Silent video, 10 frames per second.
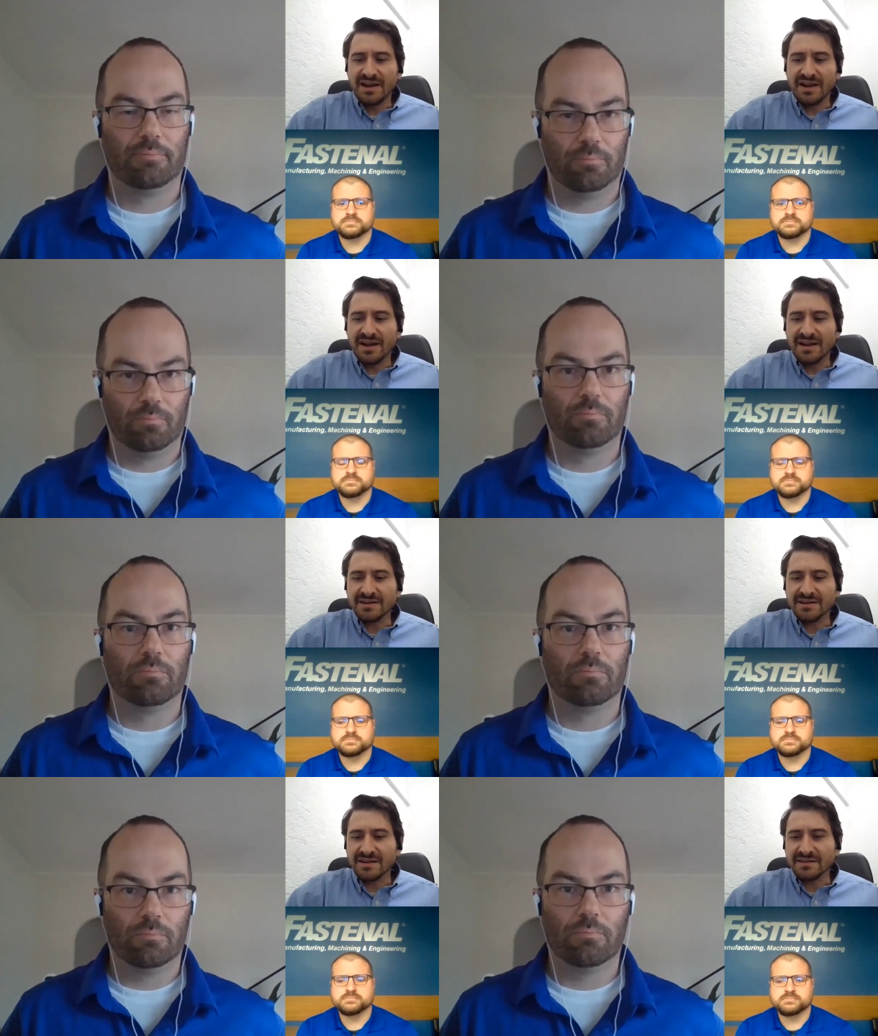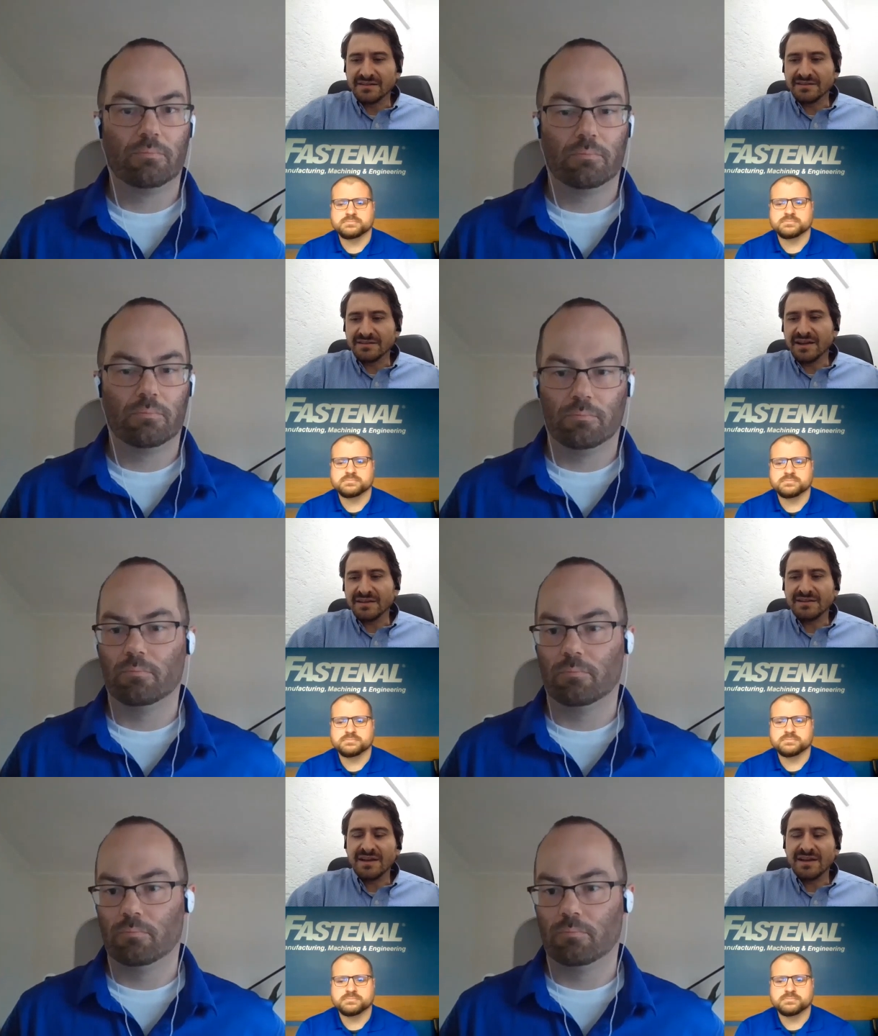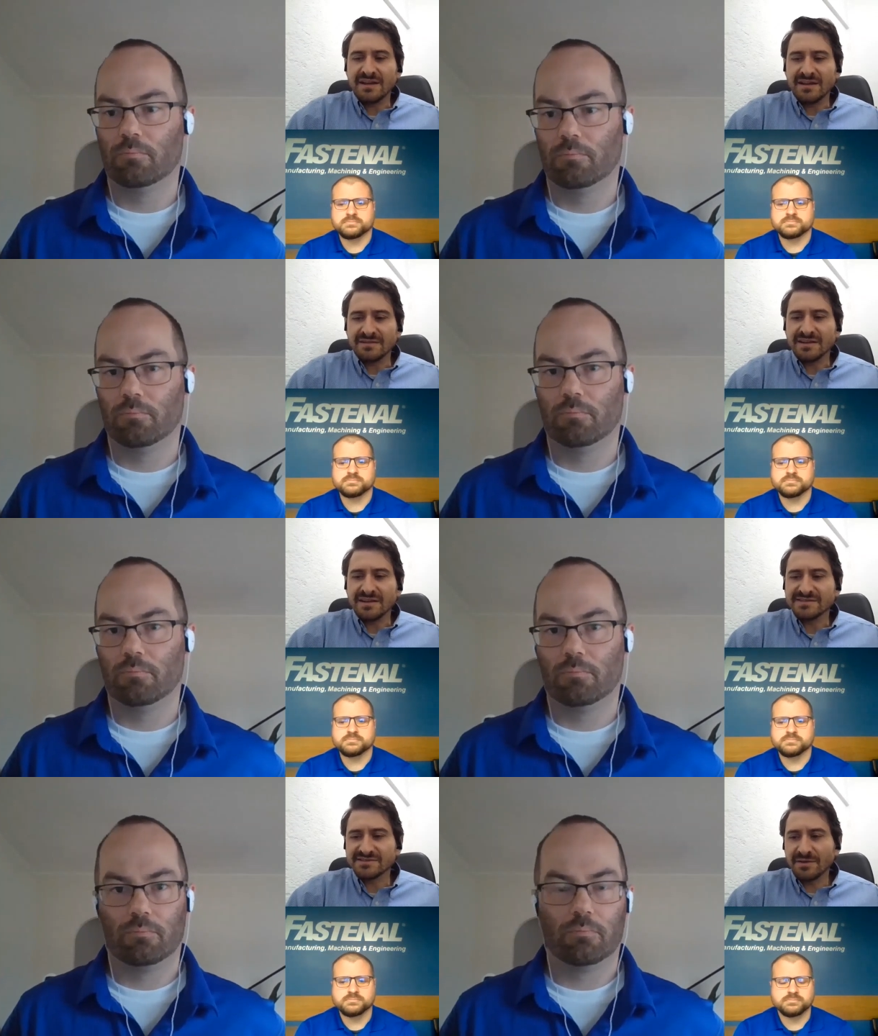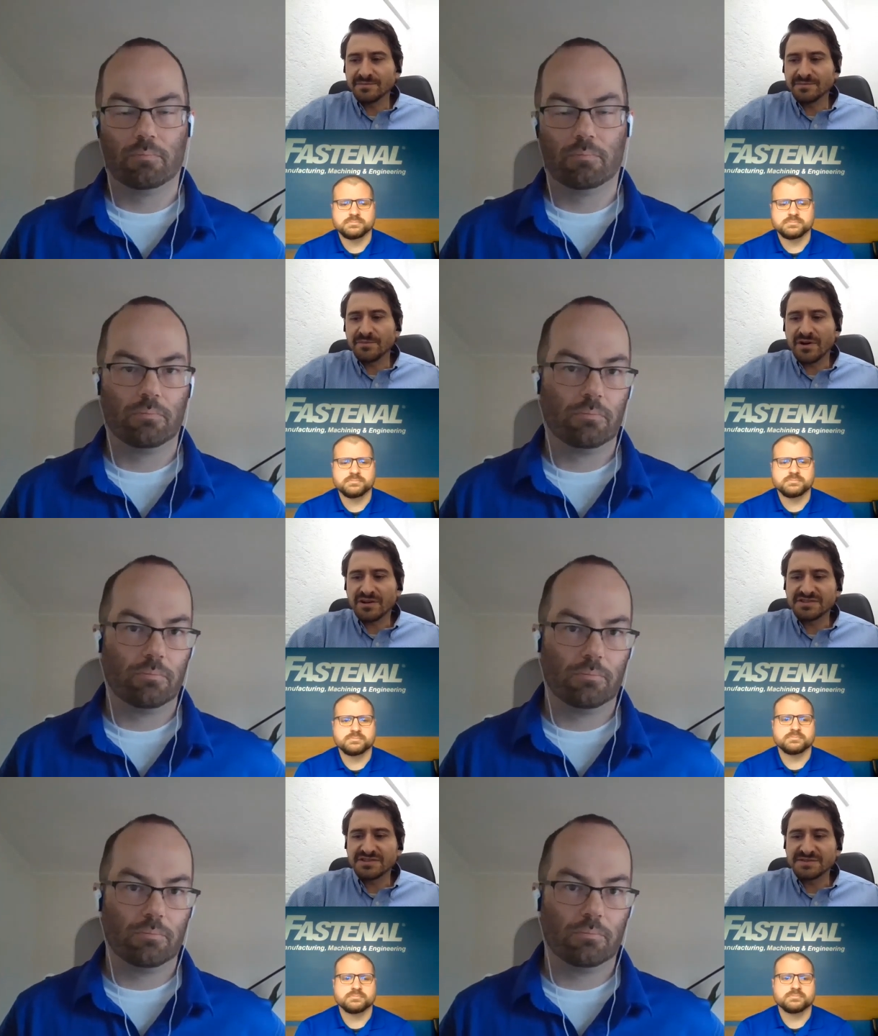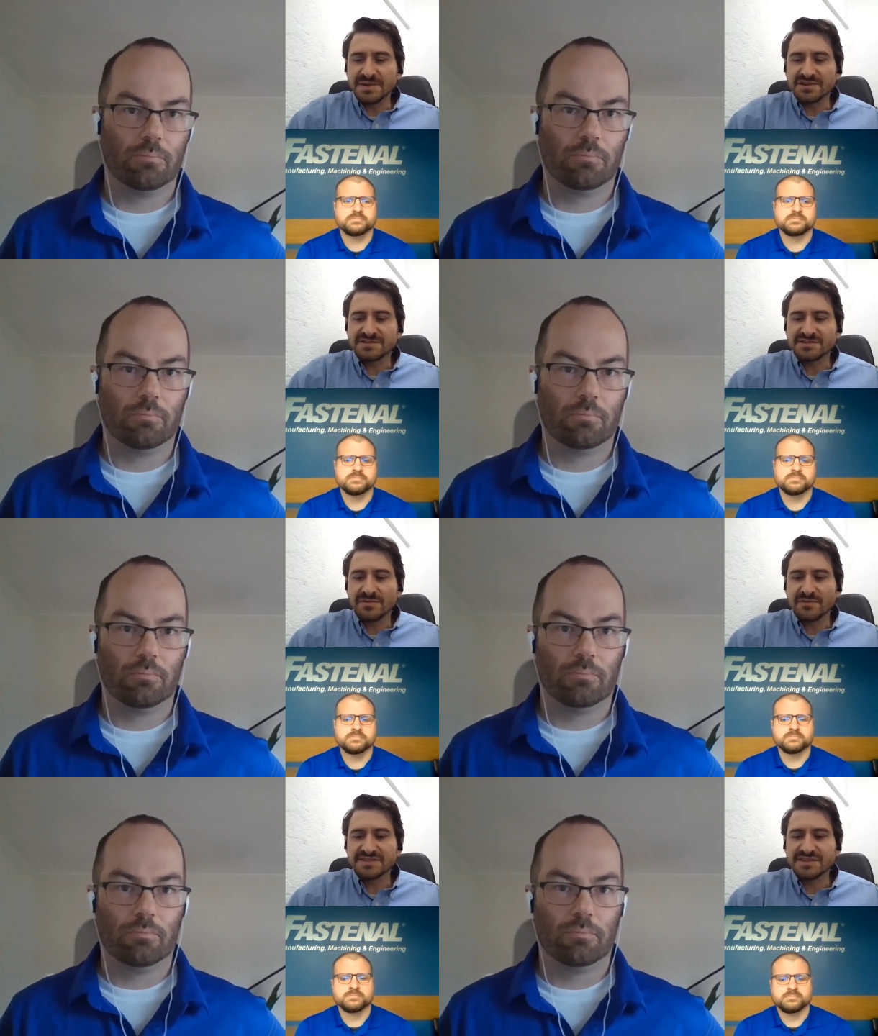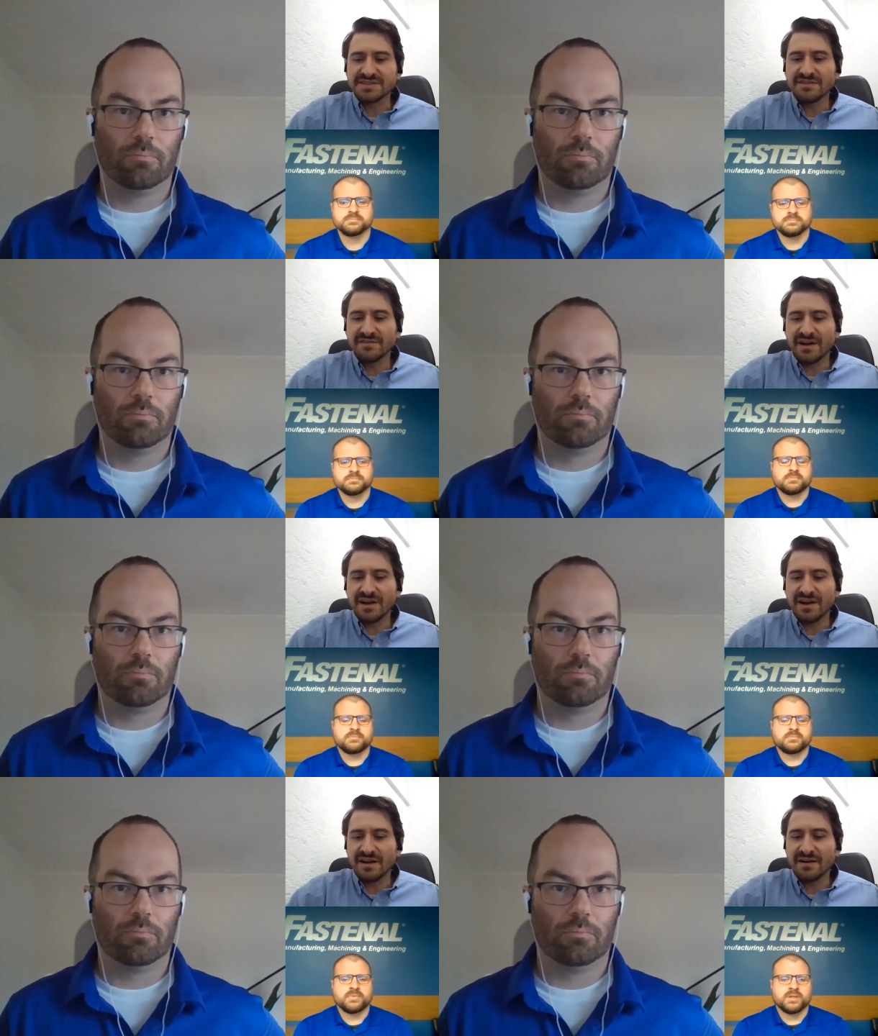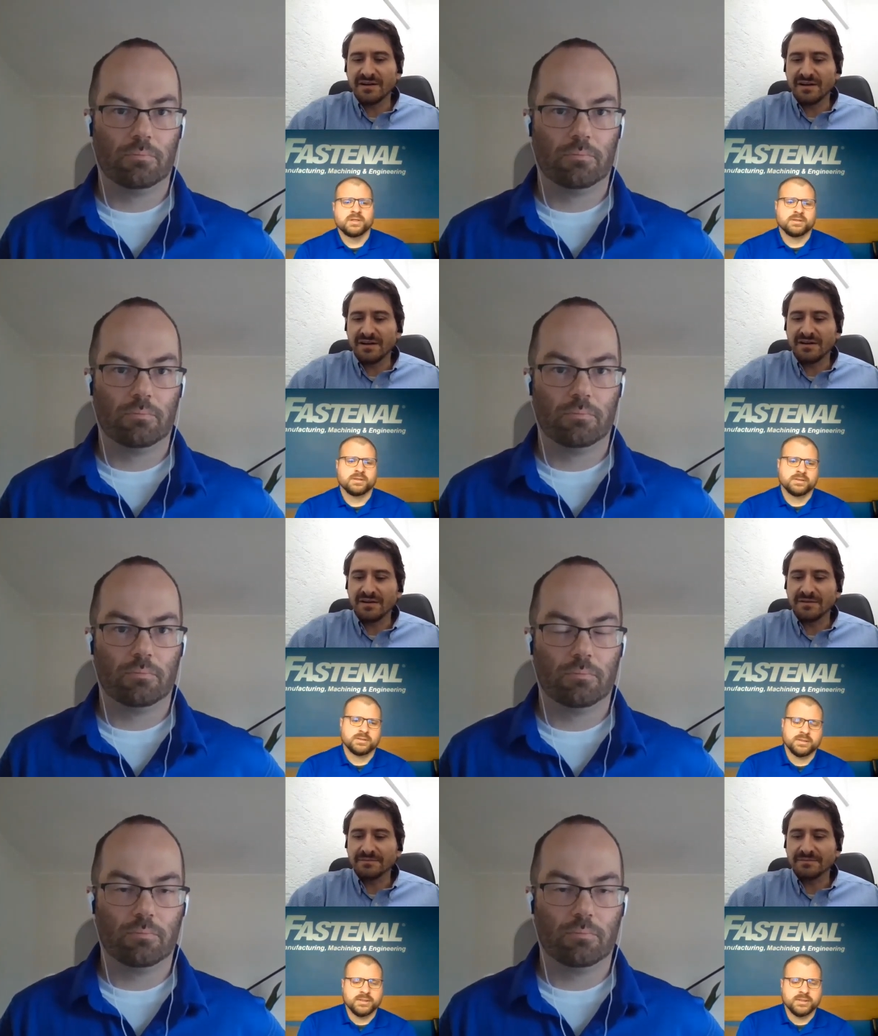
Speaker 1: and they they they stopped the process because they received a, a,